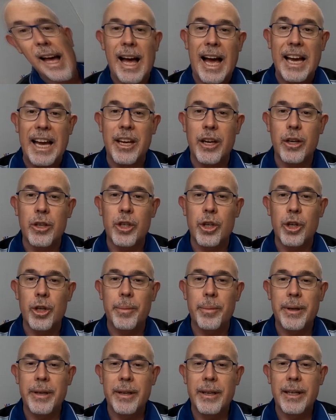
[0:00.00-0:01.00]
Hey
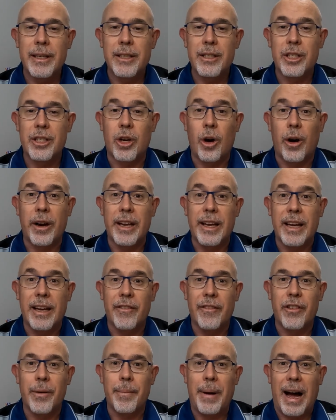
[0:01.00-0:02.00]
YouTube, Scott
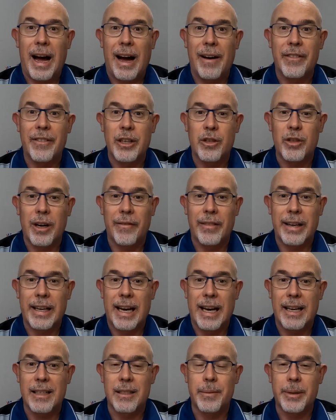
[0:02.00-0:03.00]
here from RV Travelling
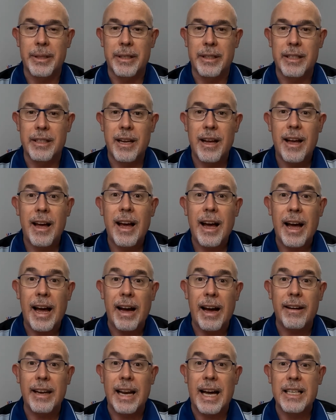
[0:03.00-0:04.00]
Husbands.
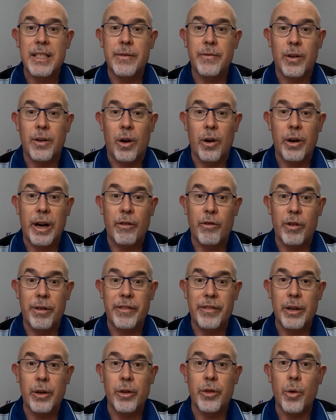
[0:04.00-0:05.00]
Our last vlog
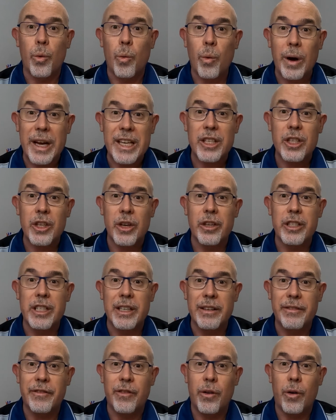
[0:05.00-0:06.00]
revealed that we're
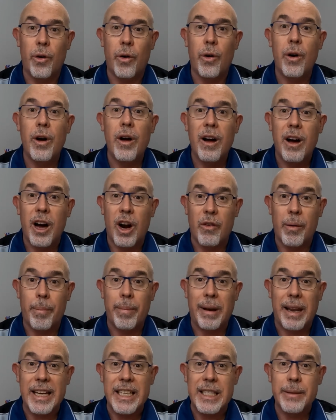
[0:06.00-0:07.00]
searching for a
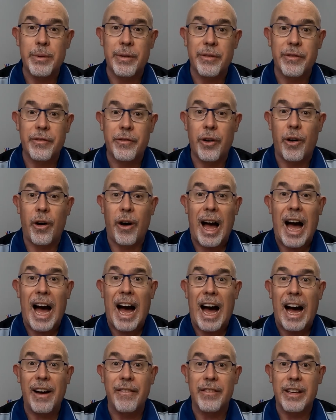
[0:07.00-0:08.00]
replacement for
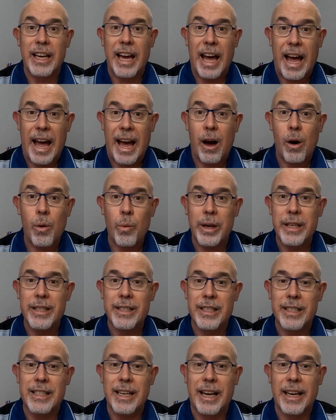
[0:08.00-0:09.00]
Harvey, our
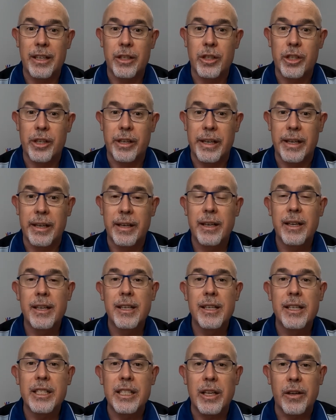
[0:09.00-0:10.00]
Windsor Daintree.
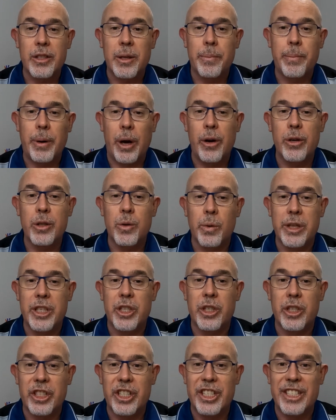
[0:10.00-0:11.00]
So I suppose we
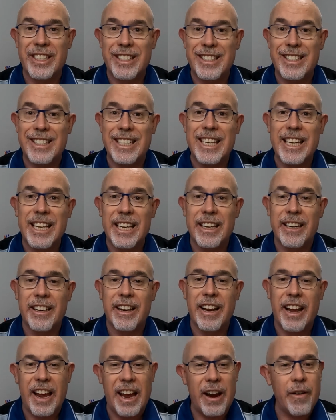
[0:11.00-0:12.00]
should just dig
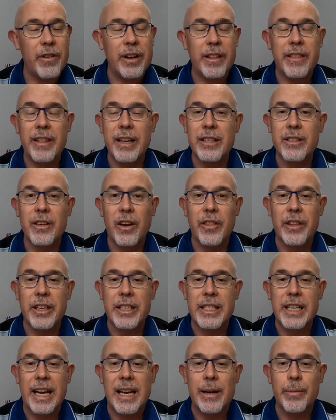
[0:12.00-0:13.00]
in. Everything's on
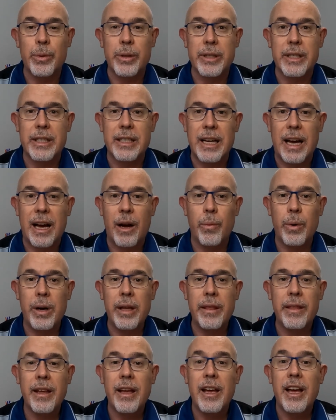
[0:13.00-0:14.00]
the table to start
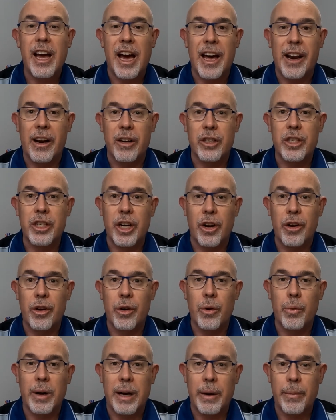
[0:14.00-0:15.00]
with, and I'll show
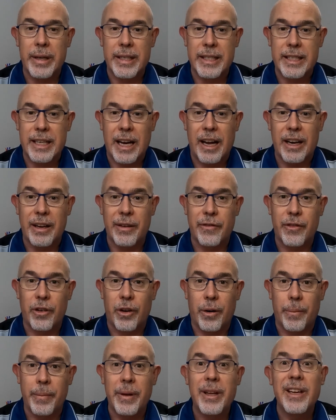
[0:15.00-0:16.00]
you where we're starting
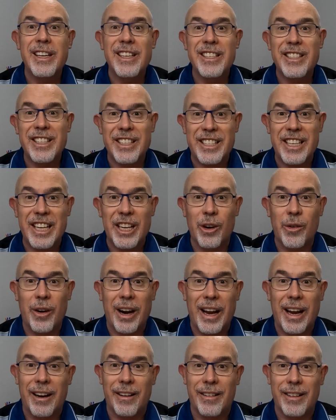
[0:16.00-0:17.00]
from. So stick
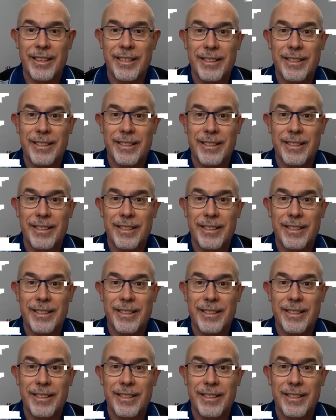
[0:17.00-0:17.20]
around.